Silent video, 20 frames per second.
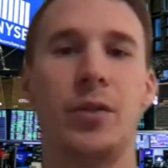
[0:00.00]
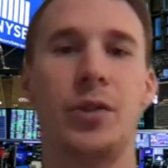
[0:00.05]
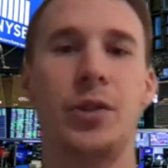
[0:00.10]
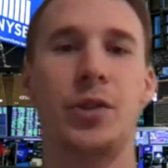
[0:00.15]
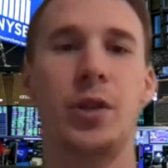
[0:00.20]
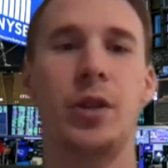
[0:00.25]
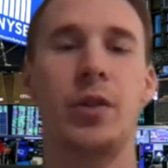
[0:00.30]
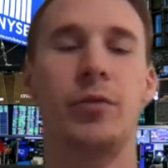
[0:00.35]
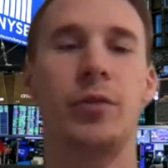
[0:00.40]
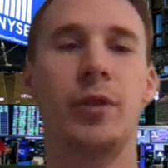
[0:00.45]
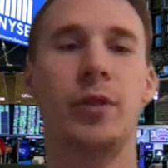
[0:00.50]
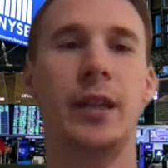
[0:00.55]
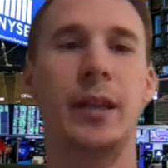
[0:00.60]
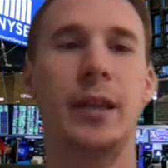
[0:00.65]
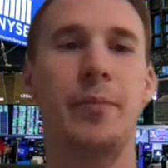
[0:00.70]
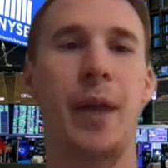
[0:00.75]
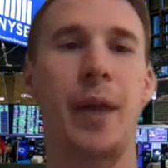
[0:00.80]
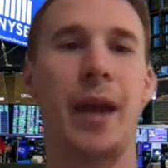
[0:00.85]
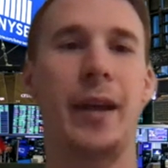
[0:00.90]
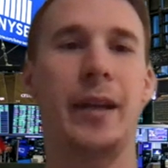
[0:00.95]
so you're really
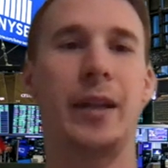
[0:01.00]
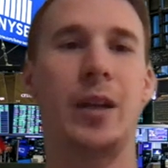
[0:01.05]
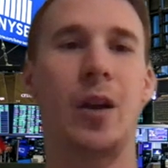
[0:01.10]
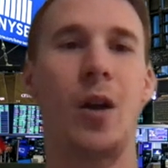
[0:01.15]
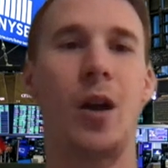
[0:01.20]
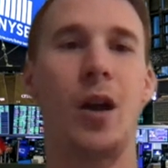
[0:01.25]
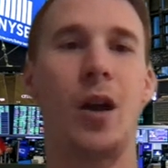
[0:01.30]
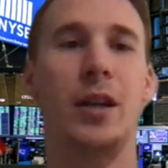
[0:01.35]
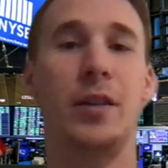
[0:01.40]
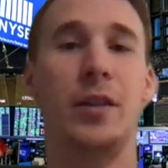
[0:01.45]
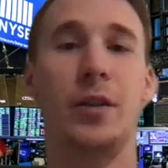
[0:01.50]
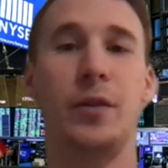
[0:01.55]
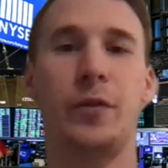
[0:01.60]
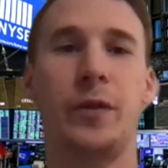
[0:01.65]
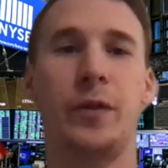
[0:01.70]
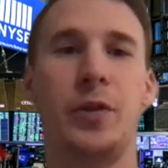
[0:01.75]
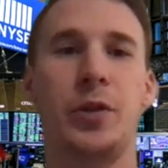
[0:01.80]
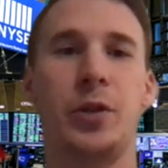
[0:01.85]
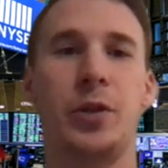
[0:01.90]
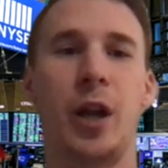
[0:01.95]
betting on the
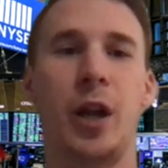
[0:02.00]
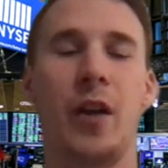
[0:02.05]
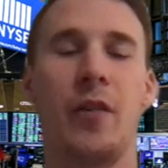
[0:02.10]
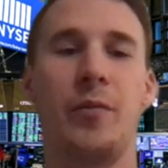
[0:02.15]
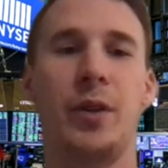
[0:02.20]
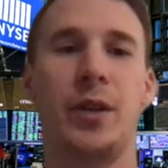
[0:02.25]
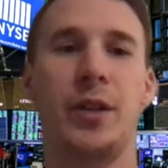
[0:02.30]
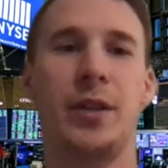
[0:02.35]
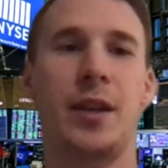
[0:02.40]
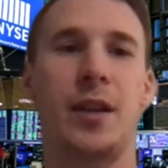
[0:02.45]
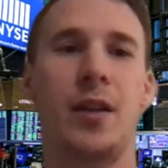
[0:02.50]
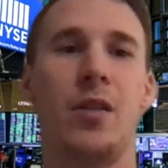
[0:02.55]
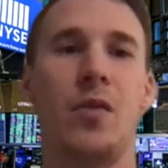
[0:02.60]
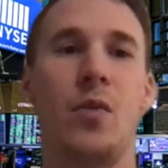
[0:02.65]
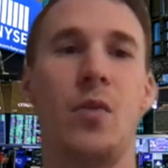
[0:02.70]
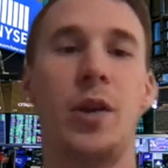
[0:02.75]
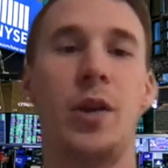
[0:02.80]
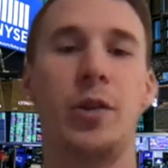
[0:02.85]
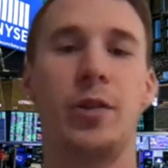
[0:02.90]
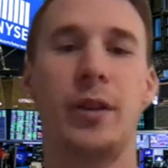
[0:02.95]
future of Brazil
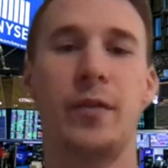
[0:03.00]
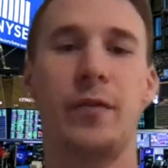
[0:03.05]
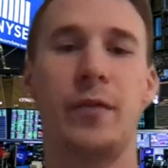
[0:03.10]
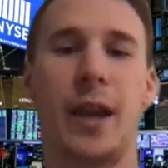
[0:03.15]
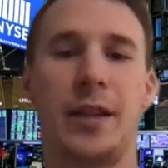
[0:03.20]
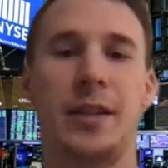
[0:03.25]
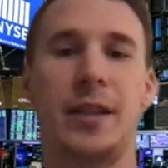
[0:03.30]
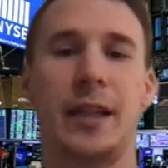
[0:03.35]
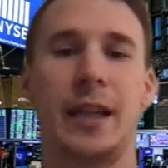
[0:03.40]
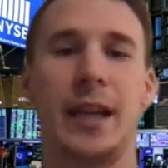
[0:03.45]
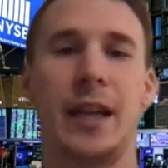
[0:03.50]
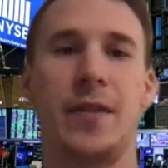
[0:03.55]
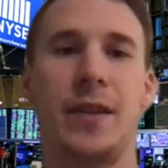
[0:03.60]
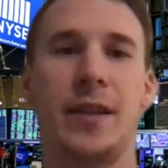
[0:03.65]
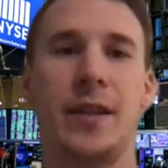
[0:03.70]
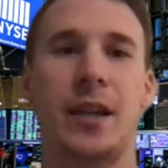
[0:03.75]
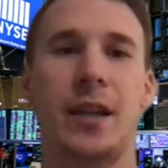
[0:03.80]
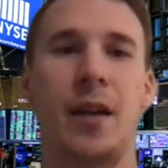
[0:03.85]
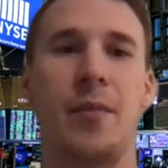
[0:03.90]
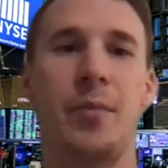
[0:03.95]
when you're investing in
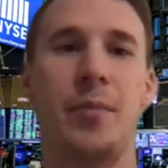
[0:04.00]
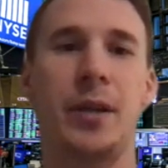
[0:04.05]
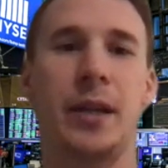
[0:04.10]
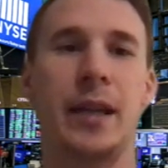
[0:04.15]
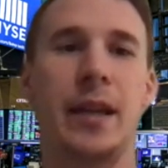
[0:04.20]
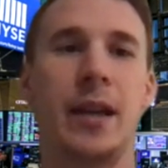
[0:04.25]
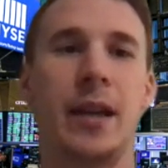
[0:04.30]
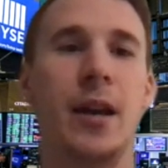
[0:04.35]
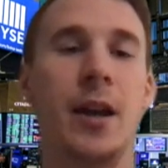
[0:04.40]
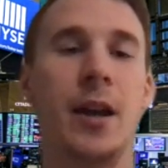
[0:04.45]
this company.